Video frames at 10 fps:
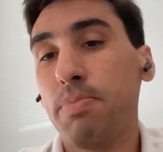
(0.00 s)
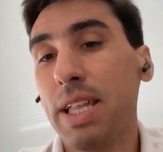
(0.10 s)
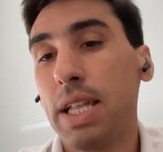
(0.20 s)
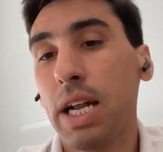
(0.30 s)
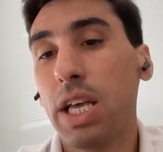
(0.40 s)

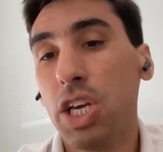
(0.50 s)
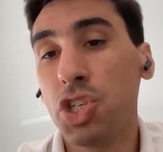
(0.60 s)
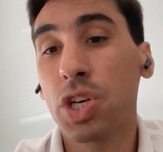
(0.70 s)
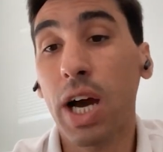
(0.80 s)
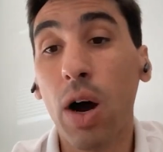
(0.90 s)
methane
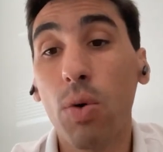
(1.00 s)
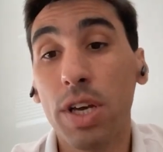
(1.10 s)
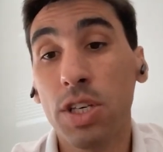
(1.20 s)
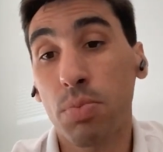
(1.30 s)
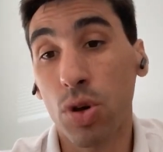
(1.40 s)
each cow
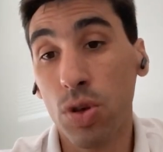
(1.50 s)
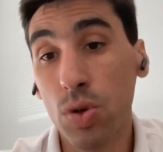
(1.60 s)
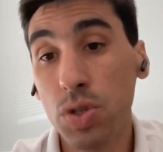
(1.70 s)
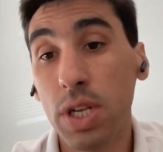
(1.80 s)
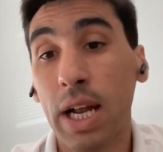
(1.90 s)
is
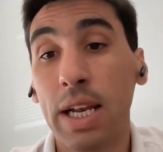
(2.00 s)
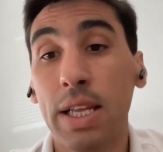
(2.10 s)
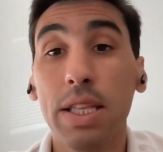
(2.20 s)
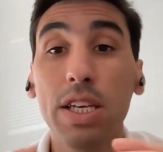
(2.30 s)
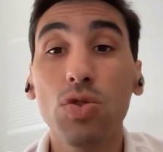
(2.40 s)
producing, and
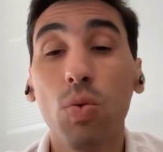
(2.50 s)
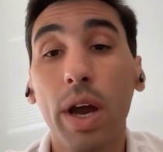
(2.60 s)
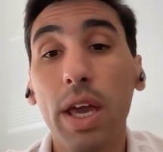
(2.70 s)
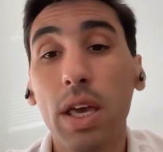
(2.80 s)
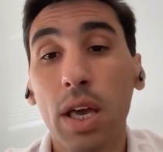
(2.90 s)
in this
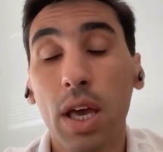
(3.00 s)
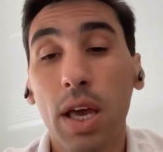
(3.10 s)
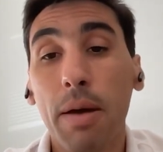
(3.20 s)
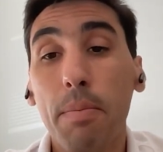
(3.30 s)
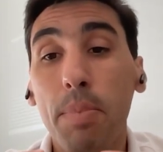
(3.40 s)
way,
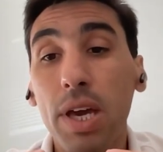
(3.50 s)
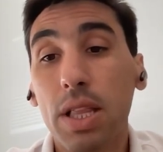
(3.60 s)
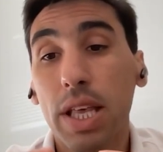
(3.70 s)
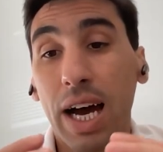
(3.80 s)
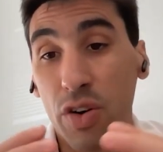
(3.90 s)

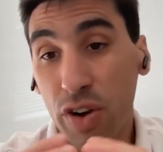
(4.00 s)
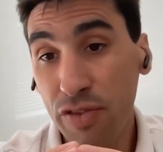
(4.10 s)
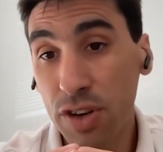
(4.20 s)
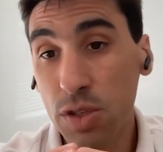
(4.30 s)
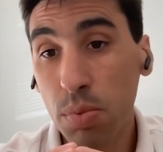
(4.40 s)
build a
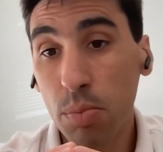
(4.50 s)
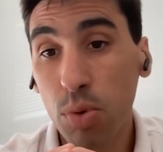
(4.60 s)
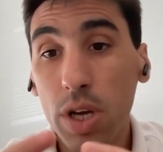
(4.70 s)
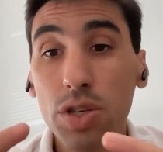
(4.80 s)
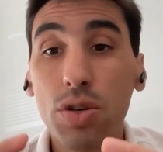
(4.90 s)
reference
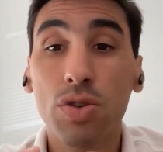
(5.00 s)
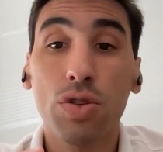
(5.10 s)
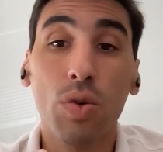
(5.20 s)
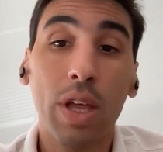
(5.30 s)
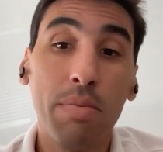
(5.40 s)
population.
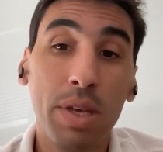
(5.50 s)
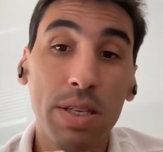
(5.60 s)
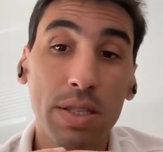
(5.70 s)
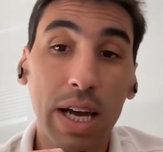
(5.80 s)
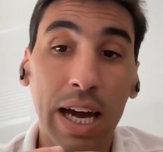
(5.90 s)
So that
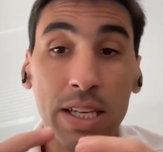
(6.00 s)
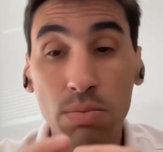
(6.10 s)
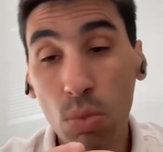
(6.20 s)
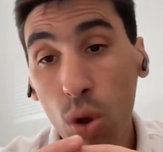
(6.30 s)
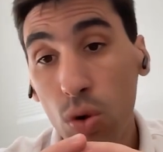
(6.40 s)
means a
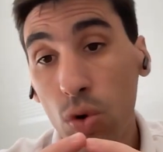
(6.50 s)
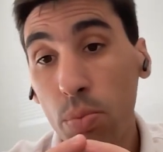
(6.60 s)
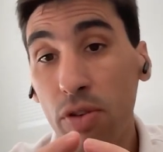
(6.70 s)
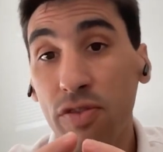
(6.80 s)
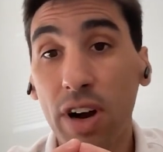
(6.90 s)
small
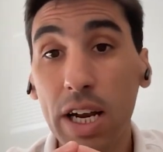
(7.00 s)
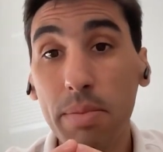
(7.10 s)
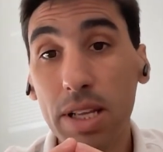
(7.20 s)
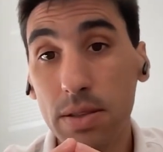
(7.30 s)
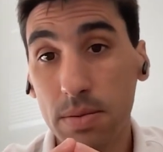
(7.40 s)
group of
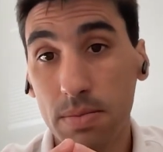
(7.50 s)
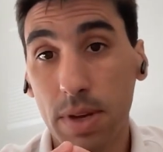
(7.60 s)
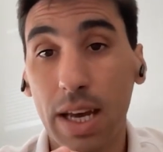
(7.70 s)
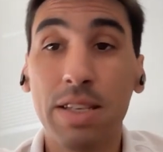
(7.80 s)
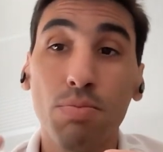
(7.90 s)
animals,
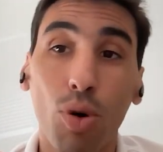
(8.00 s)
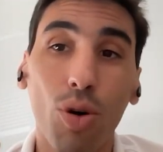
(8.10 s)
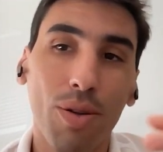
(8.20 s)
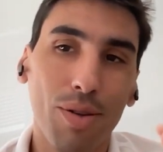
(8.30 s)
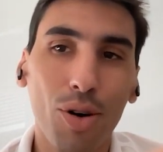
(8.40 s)

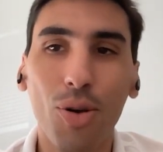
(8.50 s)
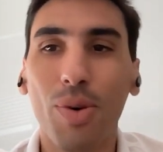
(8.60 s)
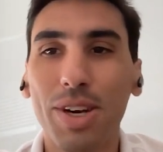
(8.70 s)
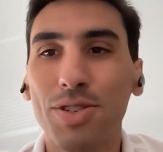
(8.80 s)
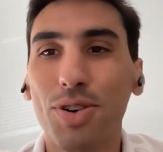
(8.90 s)
small,
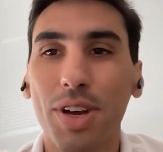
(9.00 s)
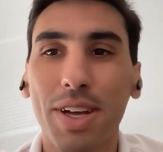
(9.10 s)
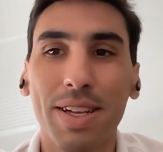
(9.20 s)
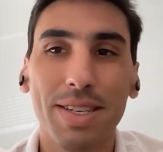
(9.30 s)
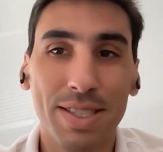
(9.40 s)
always
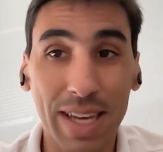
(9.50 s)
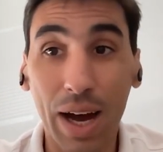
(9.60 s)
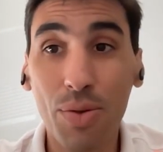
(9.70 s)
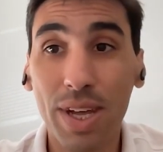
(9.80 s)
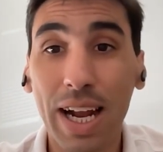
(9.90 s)
talking
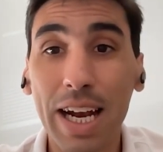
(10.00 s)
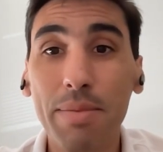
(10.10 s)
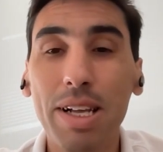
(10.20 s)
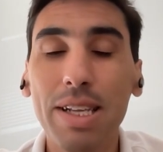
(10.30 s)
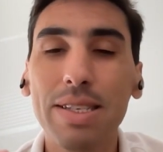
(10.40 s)
southern
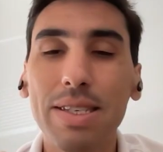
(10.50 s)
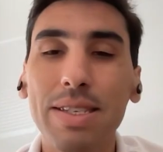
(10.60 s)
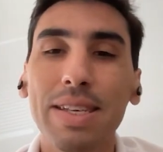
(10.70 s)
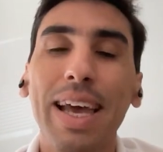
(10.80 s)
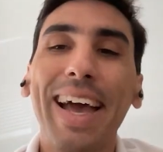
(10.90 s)
animals,
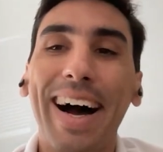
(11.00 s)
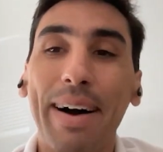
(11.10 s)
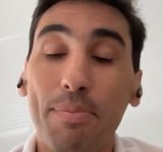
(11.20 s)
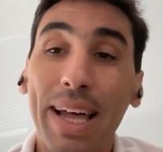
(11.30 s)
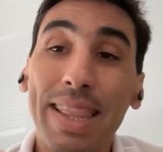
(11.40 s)
uh,
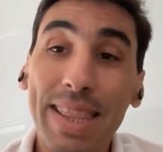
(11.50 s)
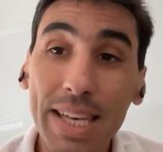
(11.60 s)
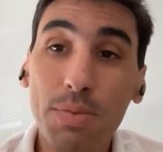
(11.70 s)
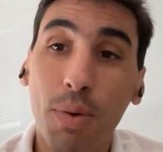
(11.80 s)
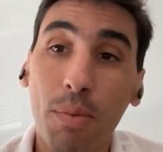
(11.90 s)
but
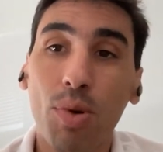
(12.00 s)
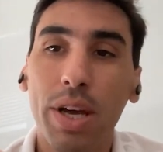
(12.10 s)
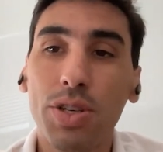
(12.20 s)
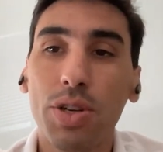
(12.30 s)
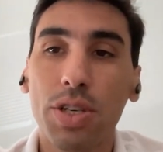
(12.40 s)
this
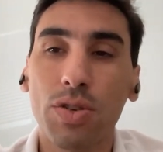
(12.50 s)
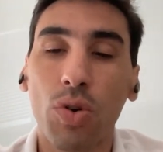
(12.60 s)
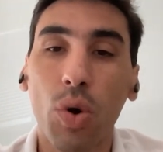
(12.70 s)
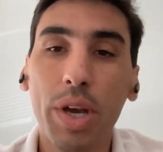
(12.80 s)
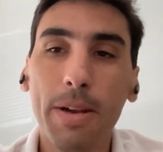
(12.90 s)
population is
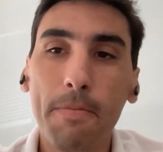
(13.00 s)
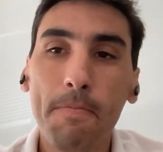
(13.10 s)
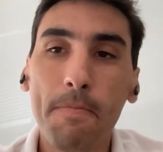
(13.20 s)
growing